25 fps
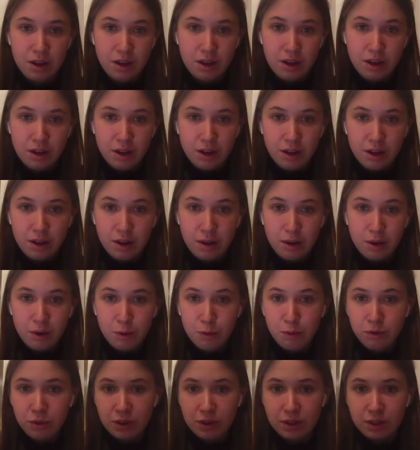
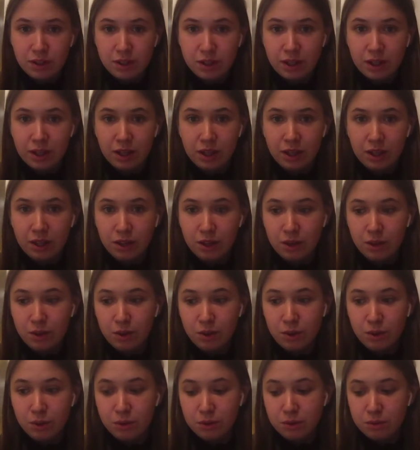obviously
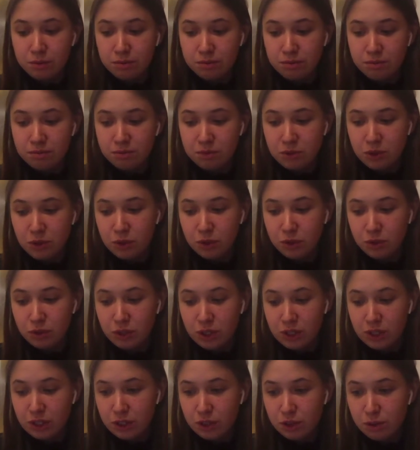you don't
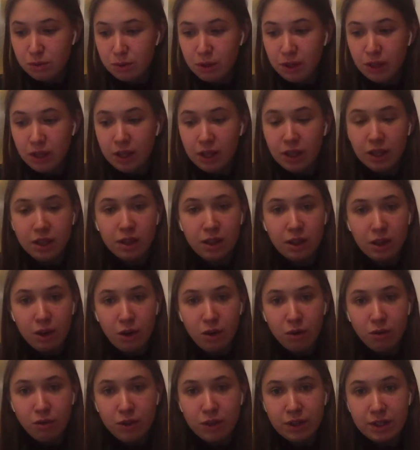need to be in the
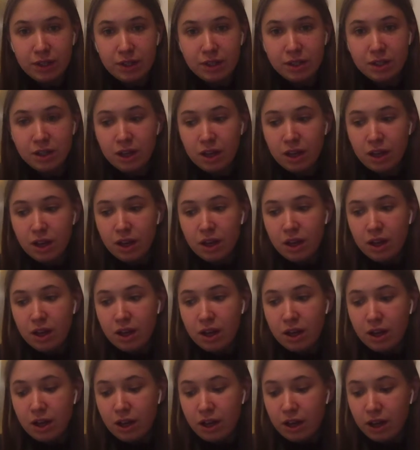office
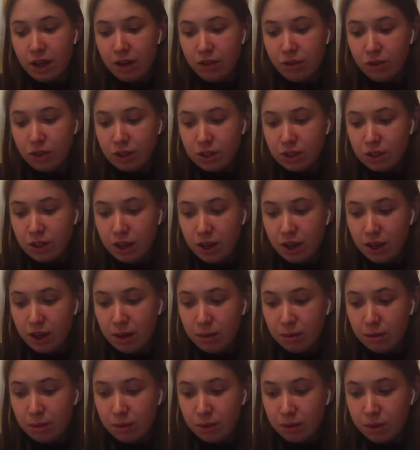every
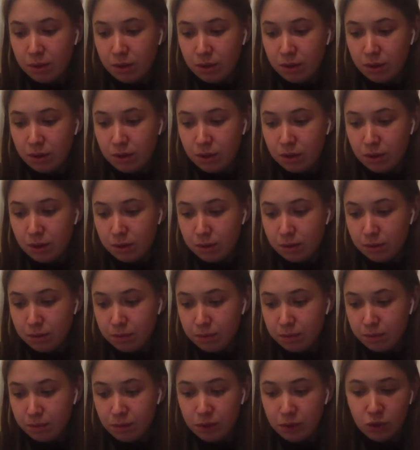time.
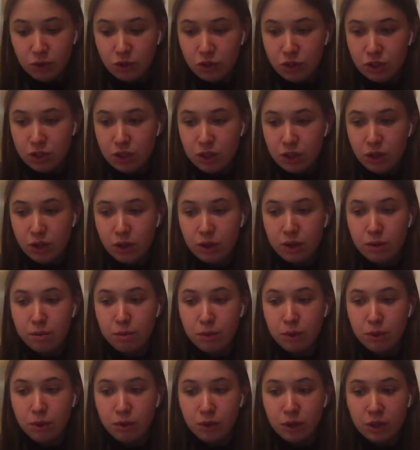You just need your
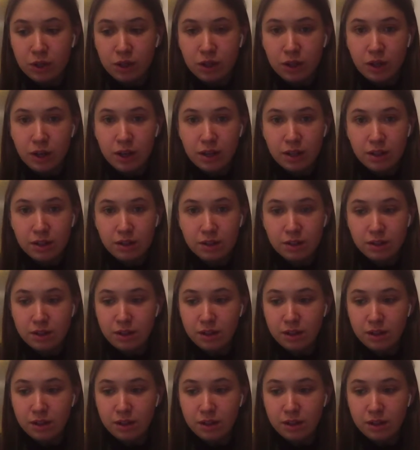computer and